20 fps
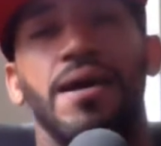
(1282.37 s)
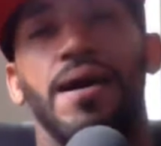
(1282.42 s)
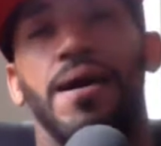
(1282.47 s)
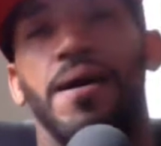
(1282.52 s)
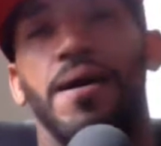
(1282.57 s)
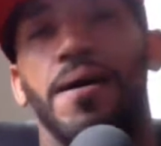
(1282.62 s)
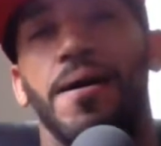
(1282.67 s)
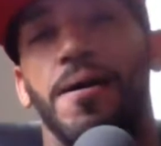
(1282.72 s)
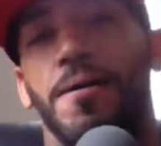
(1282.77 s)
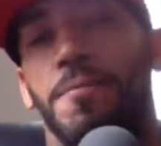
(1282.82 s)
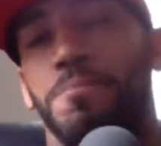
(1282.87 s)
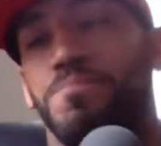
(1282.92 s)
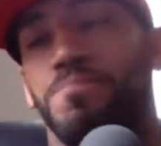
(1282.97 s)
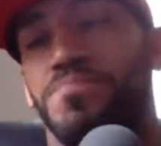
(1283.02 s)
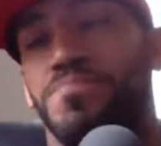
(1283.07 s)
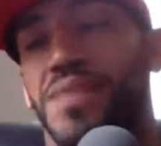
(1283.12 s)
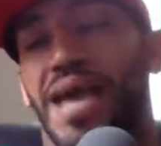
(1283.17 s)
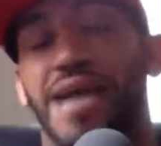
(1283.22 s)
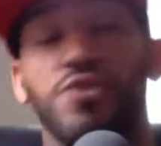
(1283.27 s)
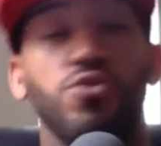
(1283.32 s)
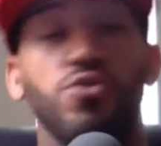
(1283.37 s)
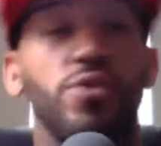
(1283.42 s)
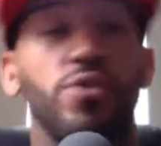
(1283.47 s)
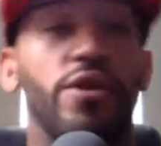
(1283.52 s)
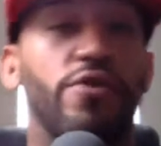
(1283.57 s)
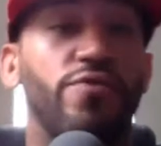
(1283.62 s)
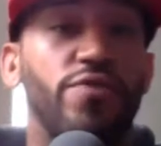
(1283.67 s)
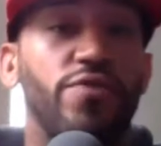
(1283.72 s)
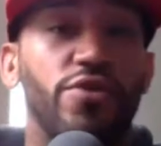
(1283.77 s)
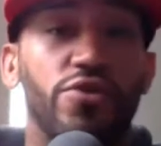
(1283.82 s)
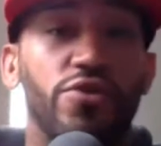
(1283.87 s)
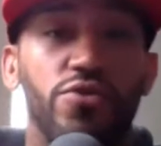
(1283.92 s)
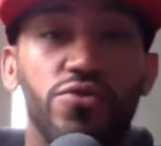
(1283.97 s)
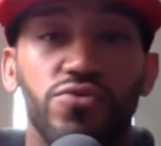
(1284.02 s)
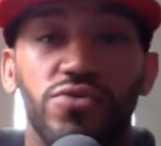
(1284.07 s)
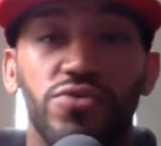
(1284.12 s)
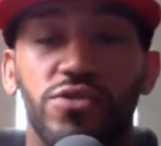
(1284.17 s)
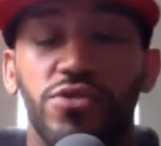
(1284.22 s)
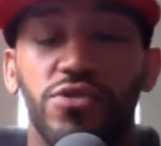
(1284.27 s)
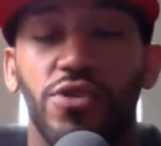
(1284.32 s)
I do
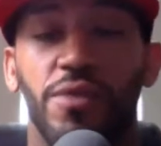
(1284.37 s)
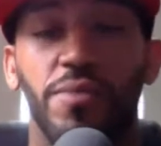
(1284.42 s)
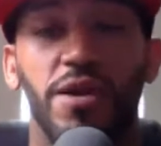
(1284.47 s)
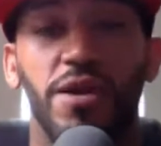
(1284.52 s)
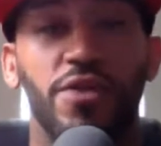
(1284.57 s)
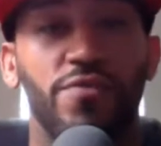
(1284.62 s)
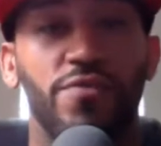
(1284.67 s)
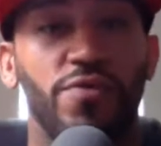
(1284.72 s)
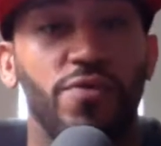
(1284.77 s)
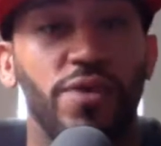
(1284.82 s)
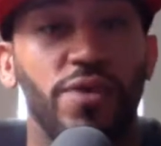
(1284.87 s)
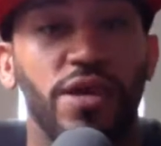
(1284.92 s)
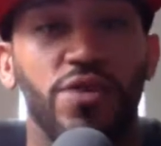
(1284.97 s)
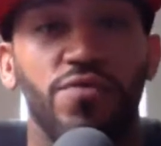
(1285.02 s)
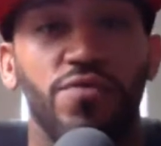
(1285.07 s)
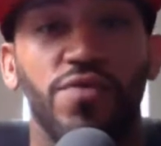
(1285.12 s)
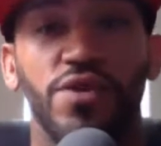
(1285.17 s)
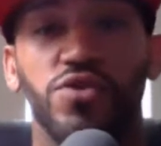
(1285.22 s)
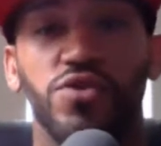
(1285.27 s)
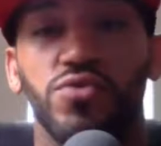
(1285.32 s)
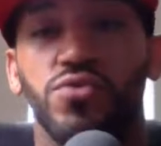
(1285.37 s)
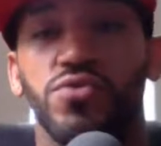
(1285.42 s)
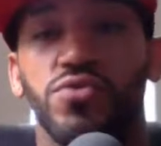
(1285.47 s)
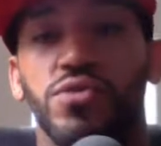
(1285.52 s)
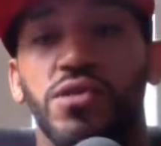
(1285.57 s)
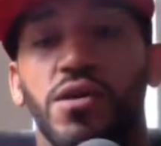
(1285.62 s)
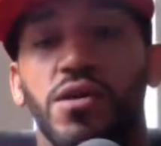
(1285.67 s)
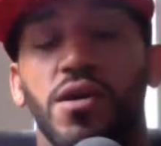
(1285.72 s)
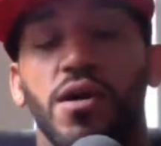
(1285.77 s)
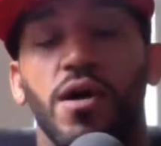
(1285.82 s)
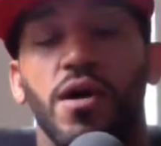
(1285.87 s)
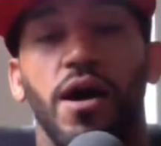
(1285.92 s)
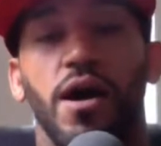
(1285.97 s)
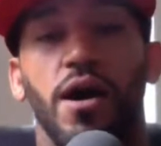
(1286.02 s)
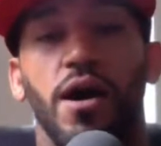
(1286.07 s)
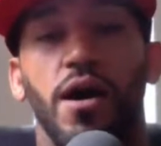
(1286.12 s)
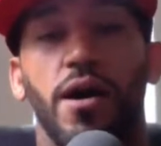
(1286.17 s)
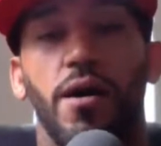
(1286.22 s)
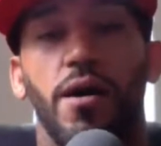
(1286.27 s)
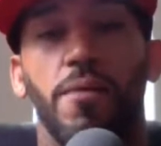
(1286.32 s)
interviews. I'm interviewing individuals.
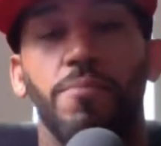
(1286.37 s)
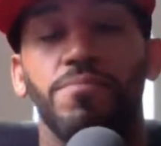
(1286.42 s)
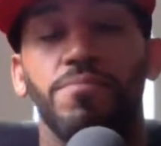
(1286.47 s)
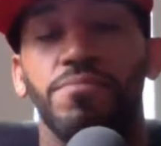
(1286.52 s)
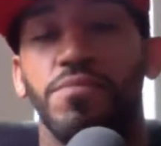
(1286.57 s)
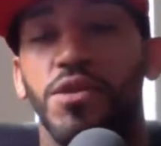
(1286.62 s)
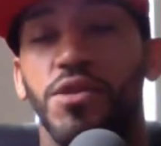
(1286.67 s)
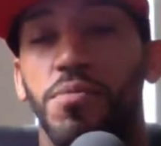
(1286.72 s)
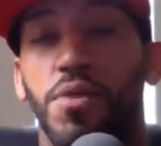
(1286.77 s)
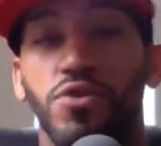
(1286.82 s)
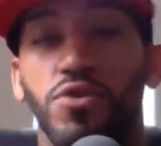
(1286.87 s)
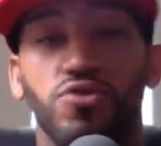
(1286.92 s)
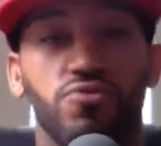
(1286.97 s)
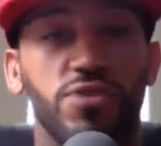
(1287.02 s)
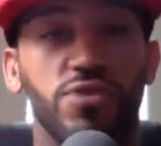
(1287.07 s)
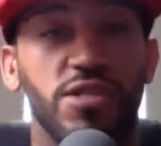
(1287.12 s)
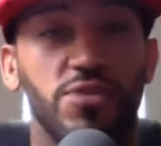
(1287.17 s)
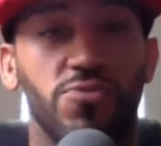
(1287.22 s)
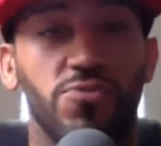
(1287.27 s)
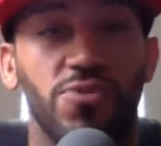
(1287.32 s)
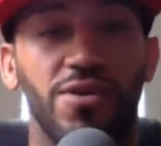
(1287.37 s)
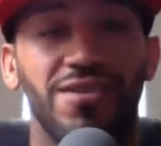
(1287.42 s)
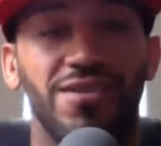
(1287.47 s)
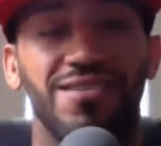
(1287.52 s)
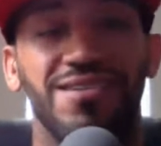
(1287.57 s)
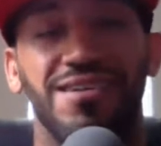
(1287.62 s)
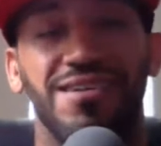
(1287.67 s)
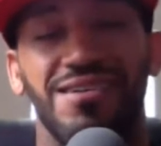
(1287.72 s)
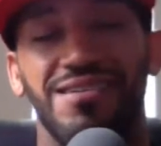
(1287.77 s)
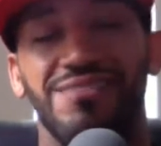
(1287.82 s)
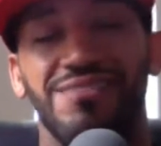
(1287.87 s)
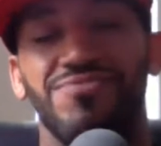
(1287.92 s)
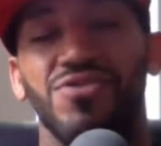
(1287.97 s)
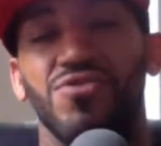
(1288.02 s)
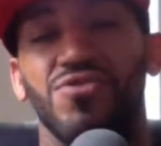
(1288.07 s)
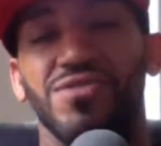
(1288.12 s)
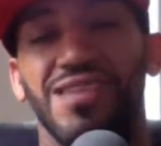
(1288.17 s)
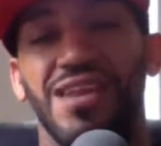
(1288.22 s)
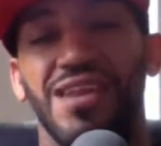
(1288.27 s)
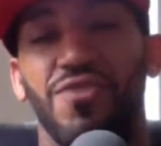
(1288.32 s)
The most recent one, even
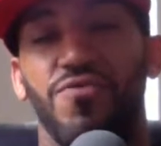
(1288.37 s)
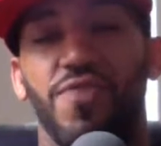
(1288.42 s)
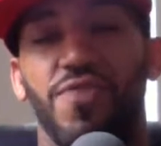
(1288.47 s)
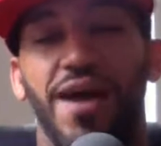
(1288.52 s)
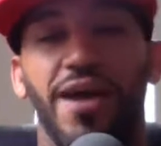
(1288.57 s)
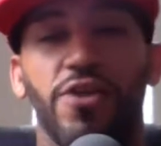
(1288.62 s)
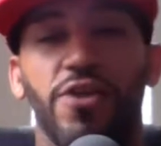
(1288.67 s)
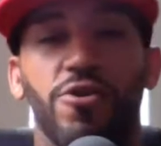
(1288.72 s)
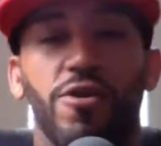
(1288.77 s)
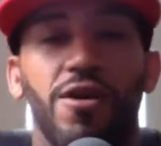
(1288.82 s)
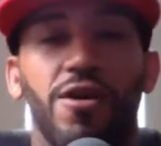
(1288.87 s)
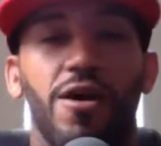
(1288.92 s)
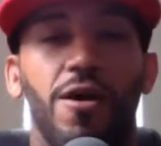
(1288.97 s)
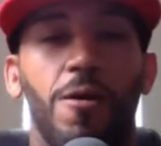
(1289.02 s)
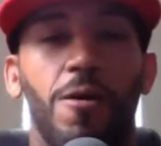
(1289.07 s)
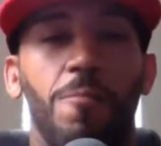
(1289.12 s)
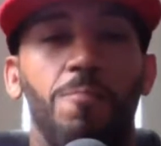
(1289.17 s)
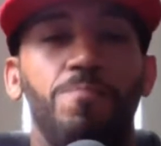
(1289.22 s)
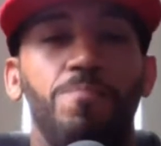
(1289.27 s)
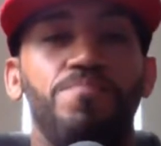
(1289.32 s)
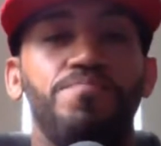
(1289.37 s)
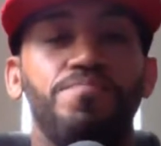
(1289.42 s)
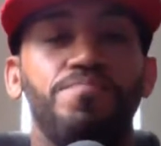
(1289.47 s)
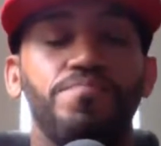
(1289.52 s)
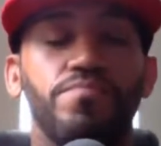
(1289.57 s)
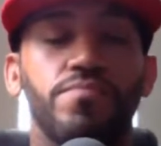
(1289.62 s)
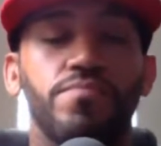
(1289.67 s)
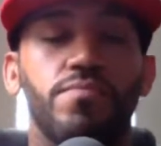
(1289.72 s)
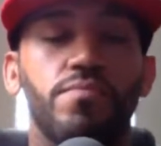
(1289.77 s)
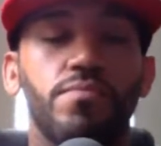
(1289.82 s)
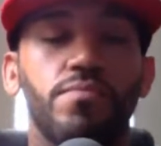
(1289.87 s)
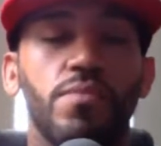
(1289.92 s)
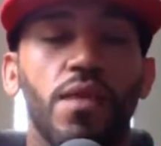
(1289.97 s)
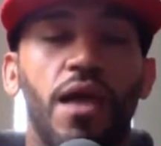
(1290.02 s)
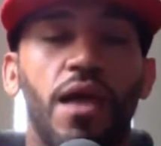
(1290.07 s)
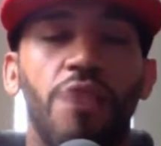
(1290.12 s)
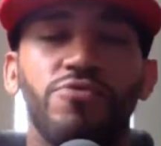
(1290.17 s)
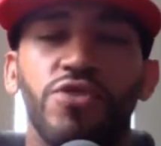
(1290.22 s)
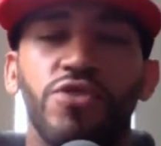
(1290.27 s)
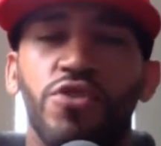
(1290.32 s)
though it's not a fighter,
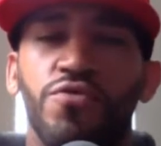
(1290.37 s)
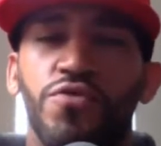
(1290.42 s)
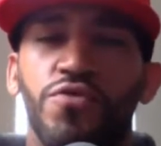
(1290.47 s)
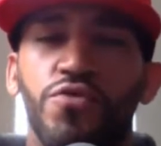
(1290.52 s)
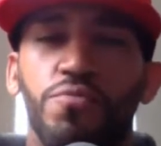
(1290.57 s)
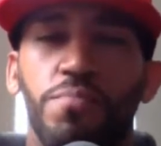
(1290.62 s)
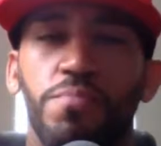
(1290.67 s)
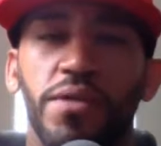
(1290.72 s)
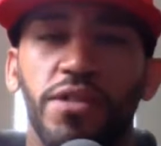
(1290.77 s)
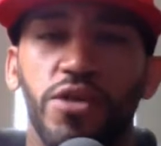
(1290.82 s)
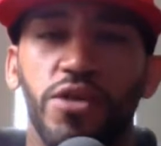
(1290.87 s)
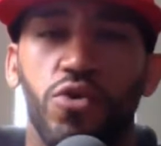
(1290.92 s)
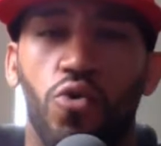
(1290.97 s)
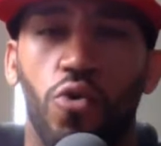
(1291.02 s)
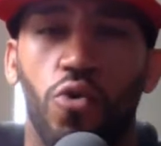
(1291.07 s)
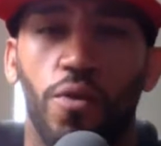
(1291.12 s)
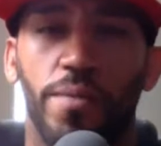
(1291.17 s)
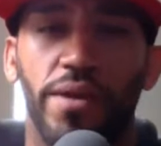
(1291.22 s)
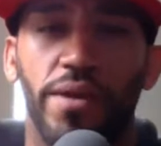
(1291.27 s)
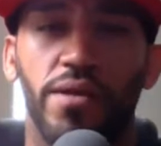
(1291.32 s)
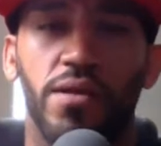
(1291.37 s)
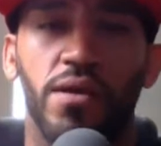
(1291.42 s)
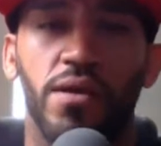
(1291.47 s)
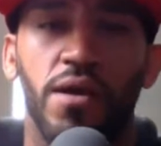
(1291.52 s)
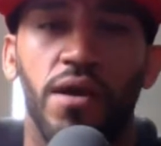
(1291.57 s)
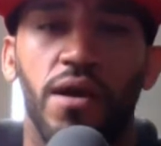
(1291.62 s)
I was interviewed Billy Corbin.